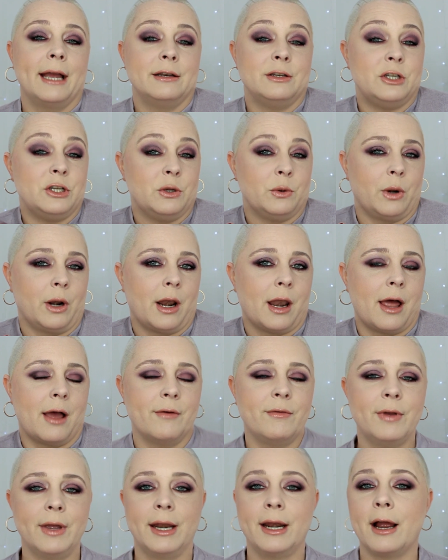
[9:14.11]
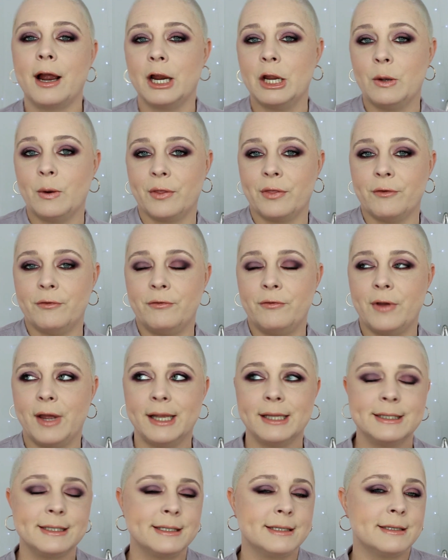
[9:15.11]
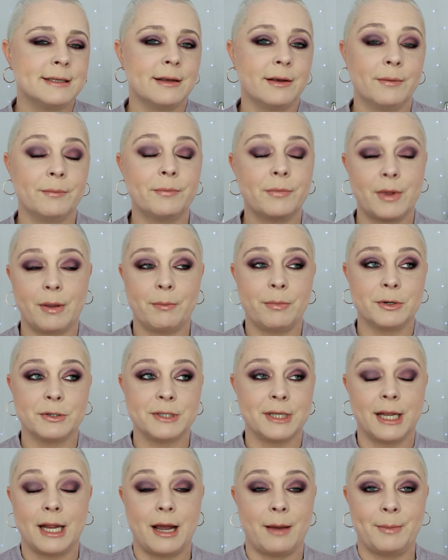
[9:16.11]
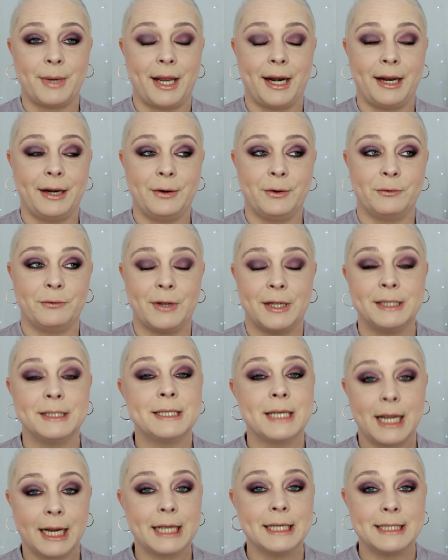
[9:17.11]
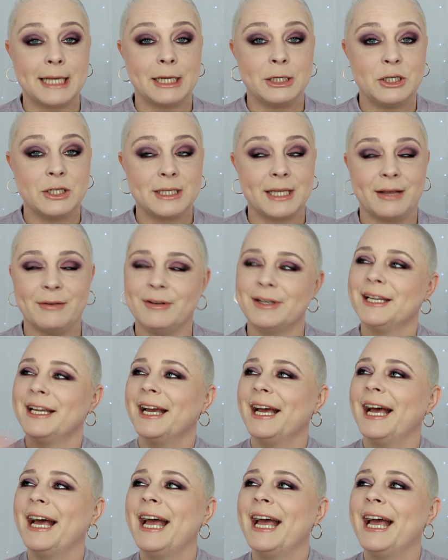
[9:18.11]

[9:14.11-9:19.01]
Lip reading: Do you love it? Are you on the fence? Personally, I'm not on no fence because I just love it.